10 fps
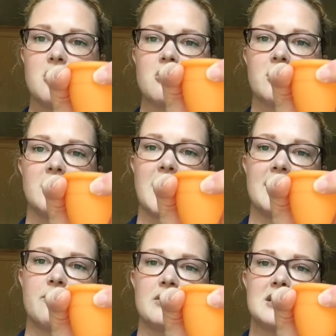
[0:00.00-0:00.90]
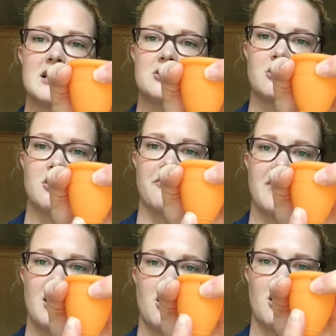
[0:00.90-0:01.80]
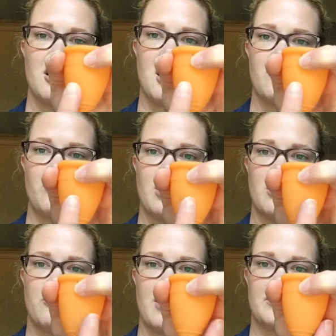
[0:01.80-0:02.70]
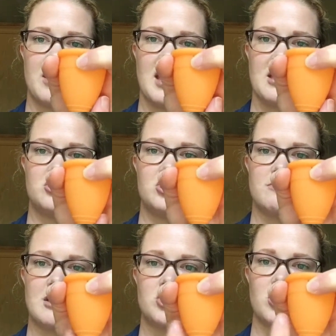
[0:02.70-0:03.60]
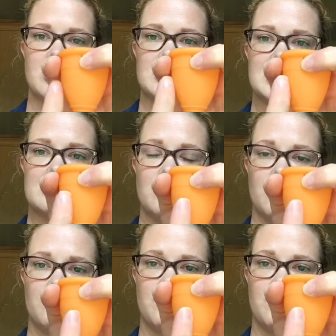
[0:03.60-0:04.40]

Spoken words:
you're going to lightly want to insert a finger and run it around the edge to make sure it's smooth.